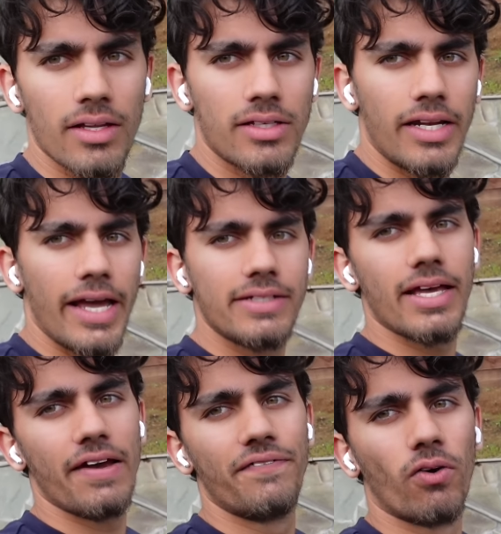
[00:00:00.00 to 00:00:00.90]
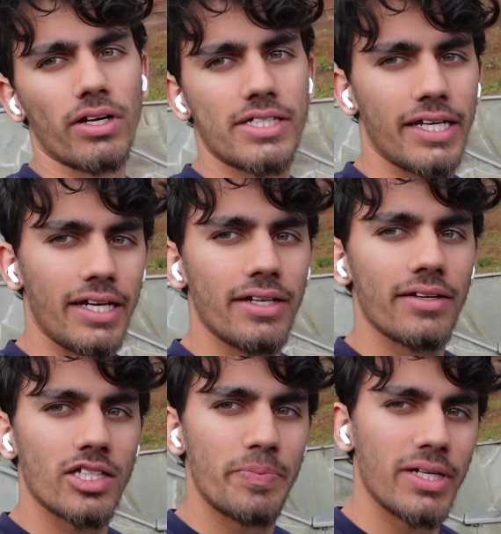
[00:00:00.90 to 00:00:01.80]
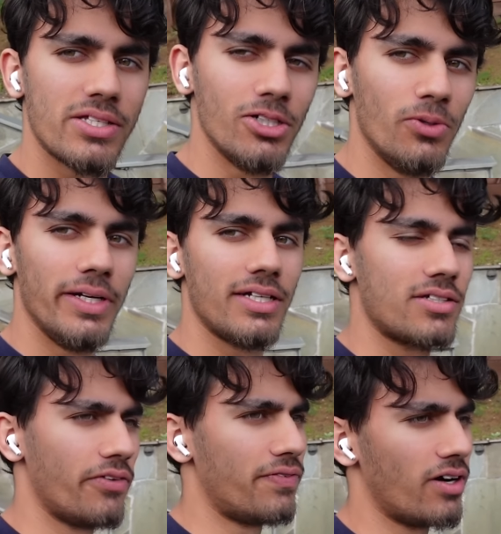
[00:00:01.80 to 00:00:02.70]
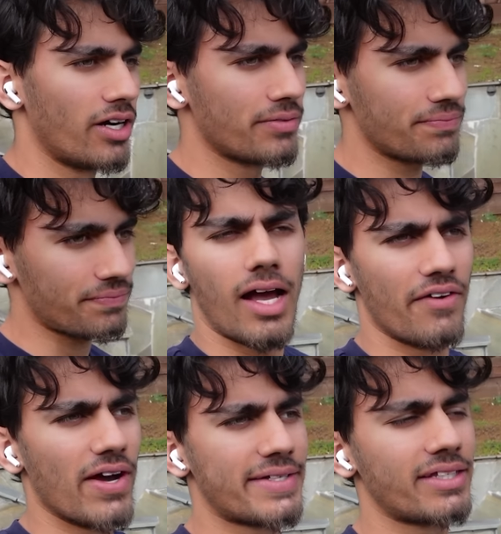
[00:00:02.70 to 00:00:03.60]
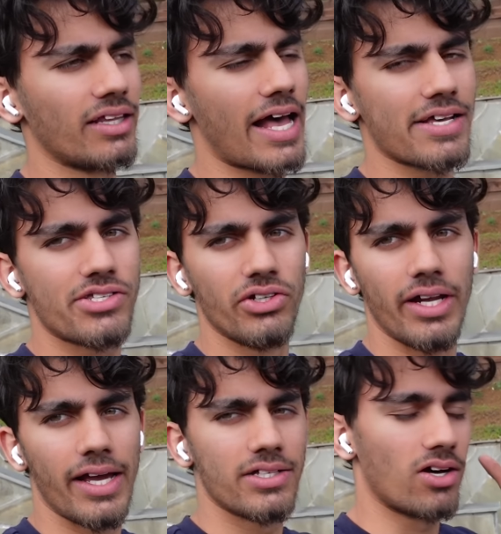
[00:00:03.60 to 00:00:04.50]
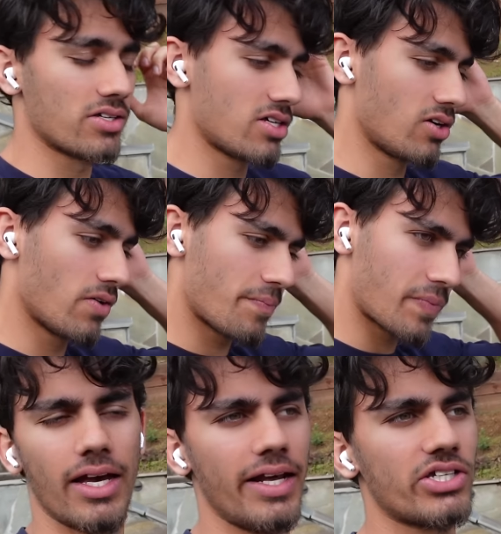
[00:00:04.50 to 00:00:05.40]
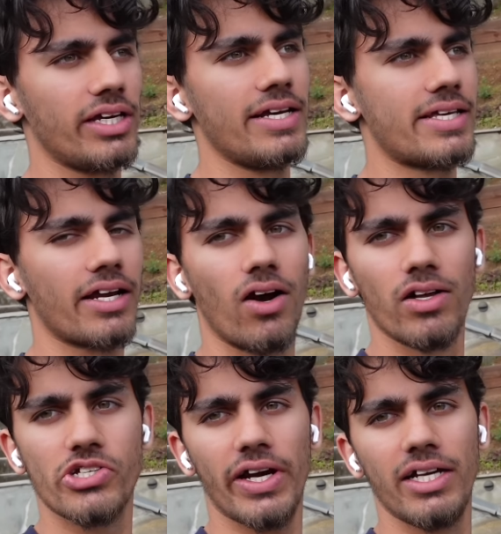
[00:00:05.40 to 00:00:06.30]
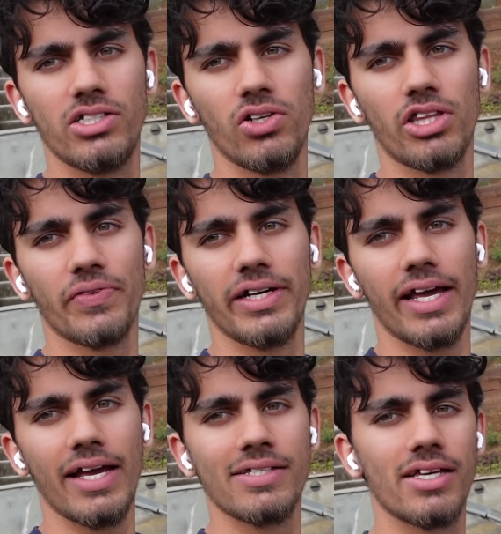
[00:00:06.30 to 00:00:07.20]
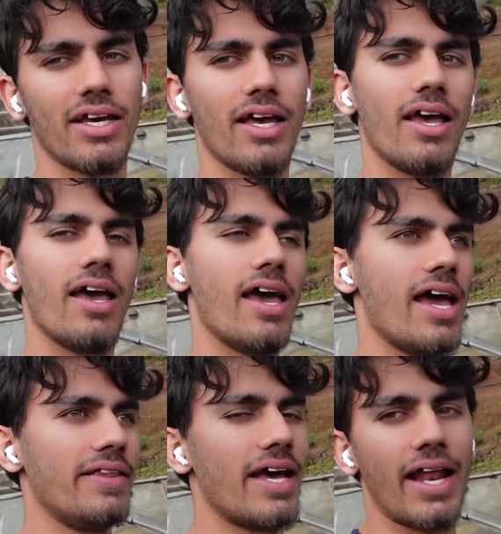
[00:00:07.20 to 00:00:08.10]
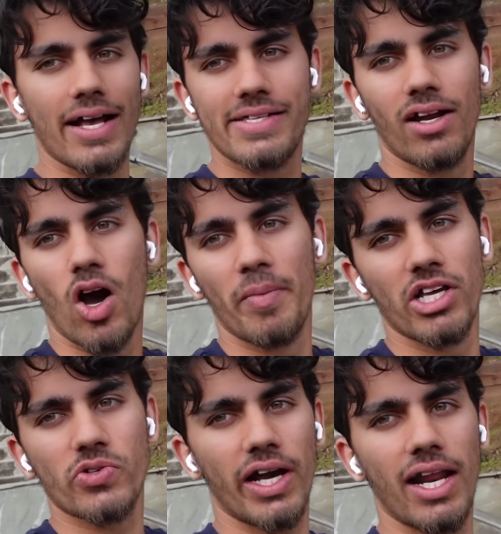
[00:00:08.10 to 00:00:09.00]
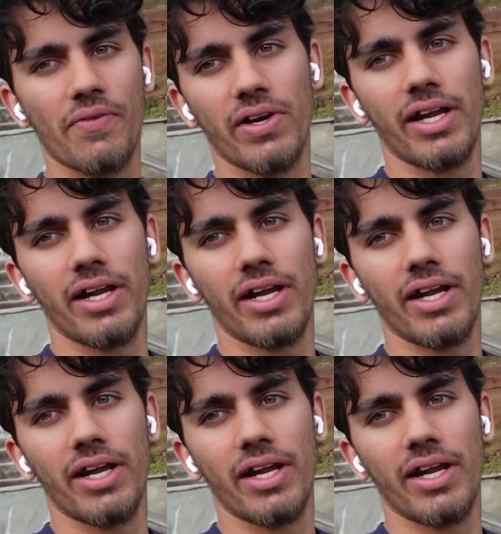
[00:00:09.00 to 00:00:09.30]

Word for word: Today is day 14. It's been two weeks so far. I rested the last two days also. Initially he said go train two to three days. And then I said, oh, I'm gonna train every